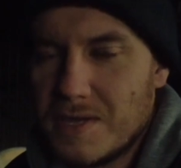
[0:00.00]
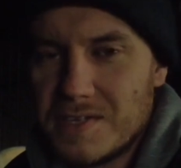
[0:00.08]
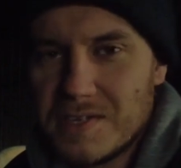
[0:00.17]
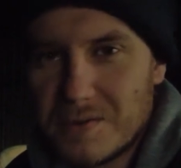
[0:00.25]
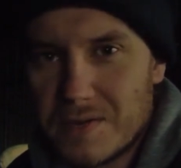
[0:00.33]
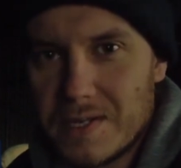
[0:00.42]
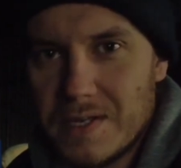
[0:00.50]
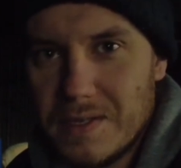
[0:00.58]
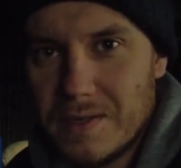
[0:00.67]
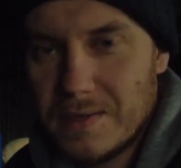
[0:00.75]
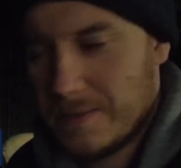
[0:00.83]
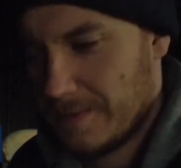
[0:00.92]
a degree.
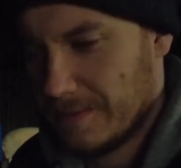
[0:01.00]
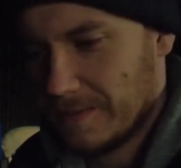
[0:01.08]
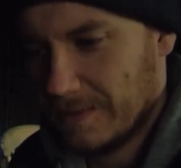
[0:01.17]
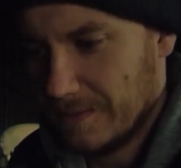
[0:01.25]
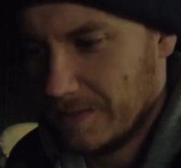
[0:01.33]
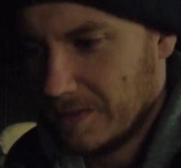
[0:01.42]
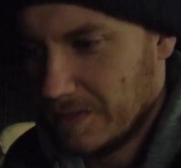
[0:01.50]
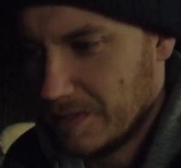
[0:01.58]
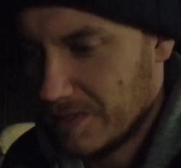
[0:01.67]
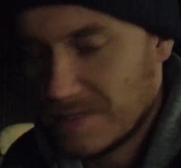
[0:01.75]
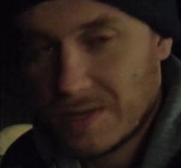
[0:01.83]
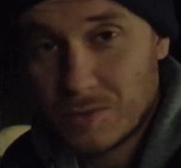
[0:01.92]

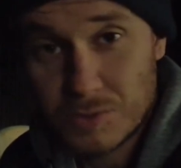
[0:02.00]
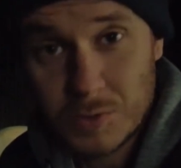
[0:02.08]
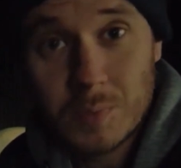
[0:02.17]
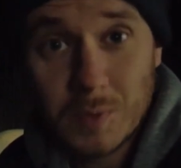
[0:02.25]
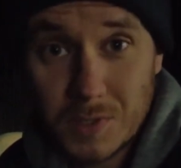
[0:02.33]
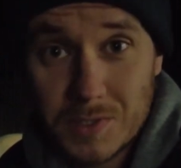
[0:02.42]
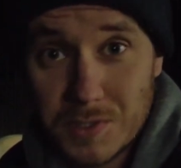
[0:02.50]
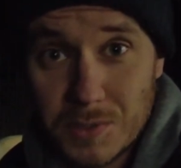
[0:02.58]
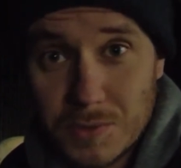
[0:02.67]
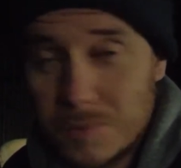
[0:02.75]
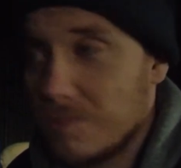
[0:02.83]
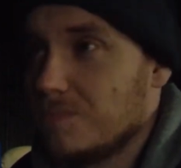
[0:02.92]
It's now
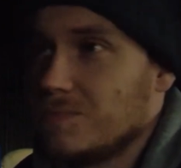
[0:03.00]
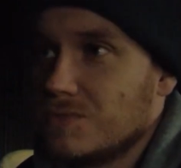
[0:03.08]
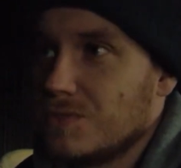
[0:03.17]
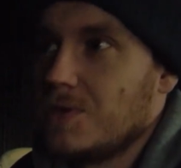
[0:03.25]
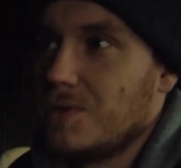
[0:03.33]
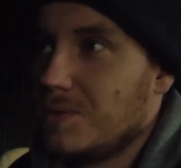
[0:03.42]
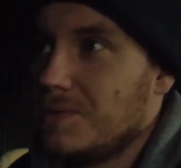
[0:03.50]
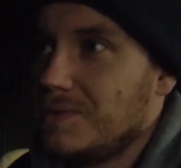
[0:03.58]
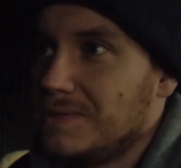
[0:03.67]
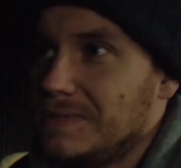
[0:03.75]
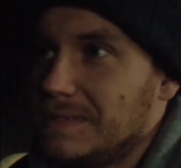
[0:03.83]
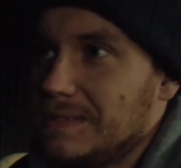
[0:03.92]
2.2, so
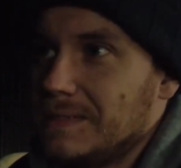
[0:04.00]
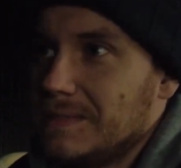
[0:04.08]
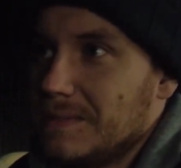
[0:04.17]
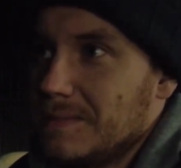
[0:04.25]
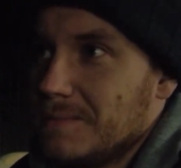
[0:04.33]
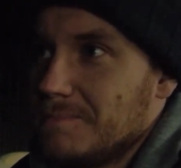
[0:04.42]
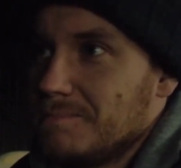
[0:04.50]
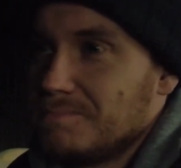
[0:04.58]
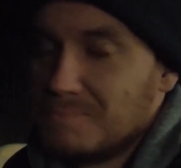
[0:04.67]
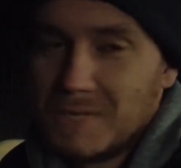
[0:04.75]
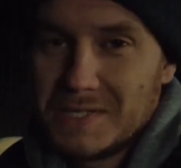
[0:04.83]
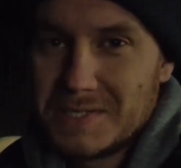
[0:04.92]

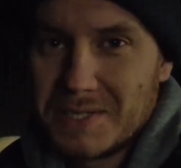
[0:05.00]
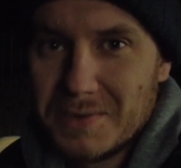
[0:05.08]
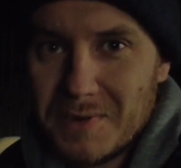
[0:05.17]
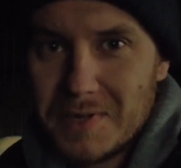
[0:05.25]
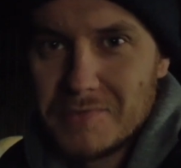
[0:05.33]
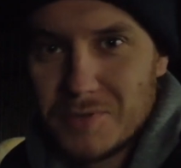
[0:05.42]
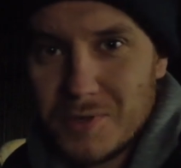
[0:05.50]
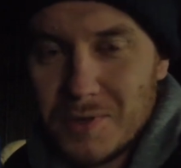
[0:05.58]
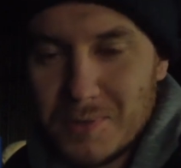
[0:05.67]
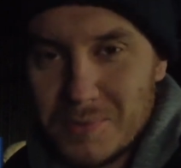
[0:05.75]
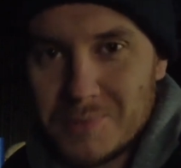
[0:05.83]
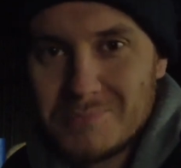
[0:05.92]
practically ready
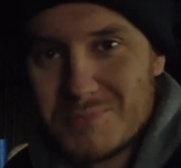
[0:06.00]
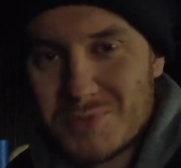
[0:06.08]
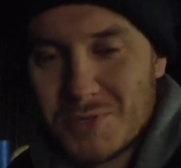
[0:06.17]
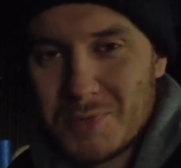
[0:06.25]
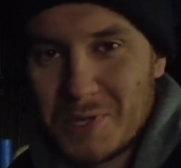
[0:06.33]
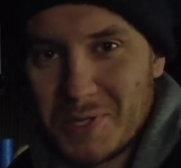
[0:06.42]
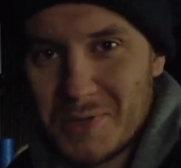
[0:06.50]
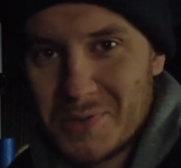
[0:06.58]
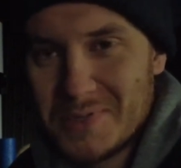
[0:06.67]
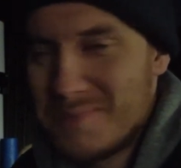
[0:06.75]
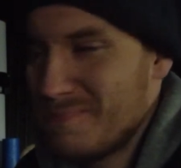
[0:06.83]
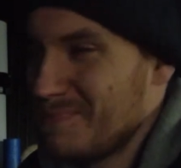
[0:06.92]
for summer
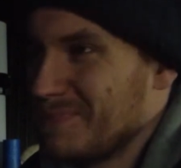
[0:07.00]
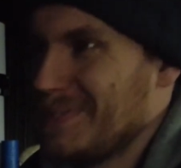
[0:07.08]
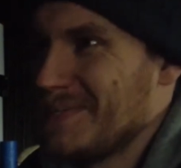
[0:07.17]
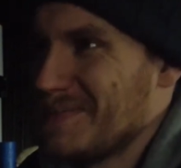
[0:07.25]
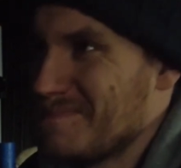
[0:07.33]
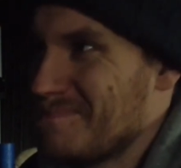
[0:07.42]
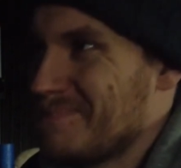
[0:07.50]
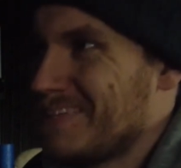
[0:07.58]
clothing. I